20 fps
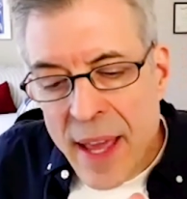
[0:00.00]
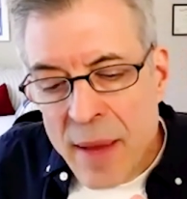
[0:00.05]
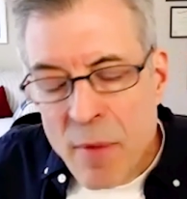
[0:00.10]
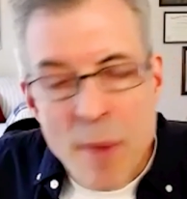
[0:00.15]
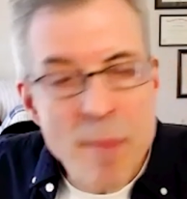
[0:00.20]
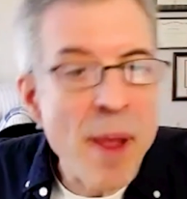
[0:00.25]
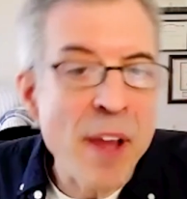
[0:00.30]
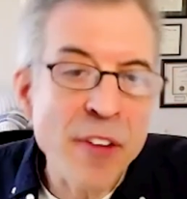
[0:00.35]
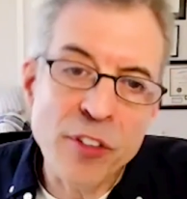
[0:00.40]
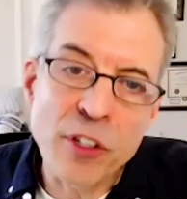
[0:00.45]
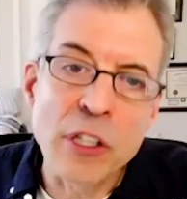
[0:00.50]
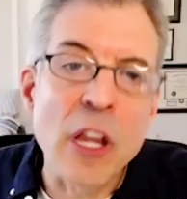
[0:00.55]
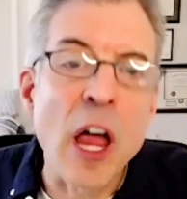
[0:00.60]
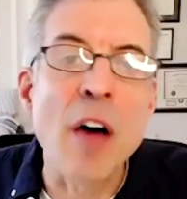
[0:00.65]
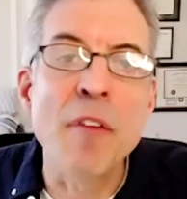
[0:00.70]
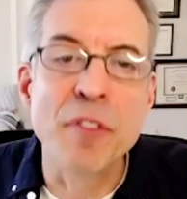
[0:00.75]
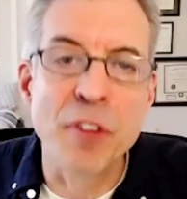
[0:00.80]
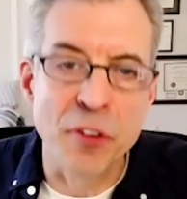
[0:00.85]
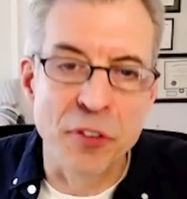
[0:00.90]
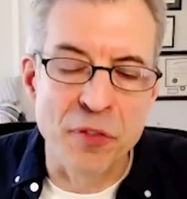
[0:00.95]
my patient
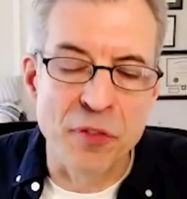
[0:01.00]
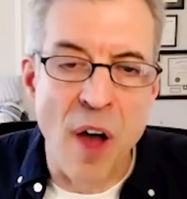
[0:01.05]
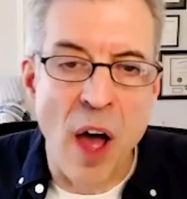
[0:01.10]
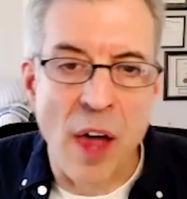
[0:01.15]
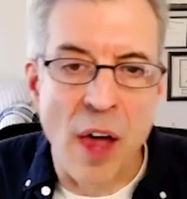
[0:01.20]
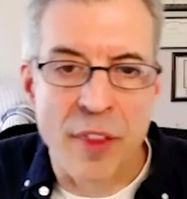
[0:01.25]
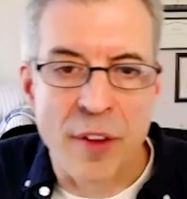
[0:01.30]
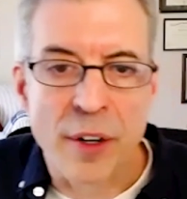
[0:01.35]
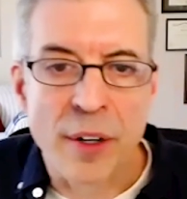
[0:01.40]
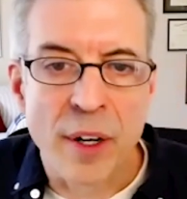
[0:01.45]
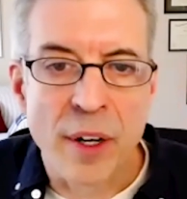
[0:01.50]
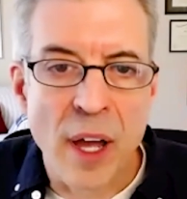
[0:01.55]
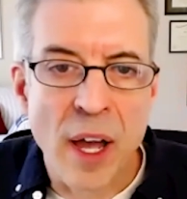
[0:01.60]
loved his father.